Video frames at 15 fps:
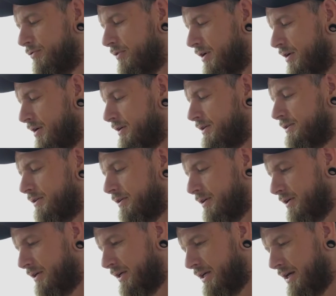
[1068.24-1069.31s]
the flaws are
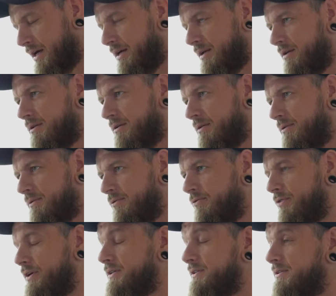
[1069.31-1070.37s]
going to get
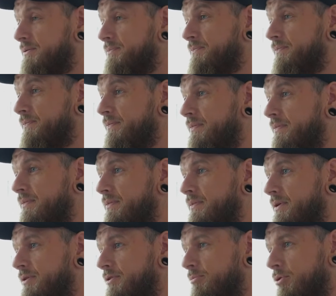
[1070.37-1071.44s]
fixed.
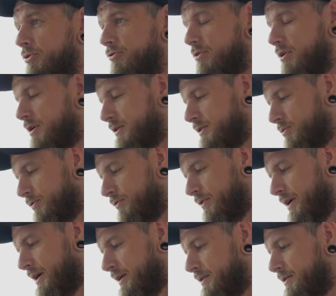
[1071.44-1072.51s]
And the more flaws we
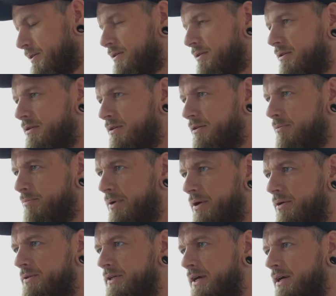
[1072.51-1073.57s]
find, the
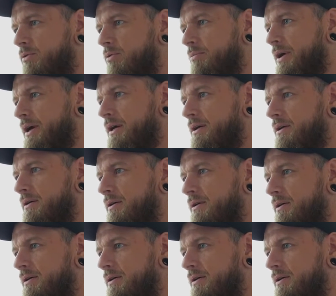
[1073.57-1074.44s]
better tech we make.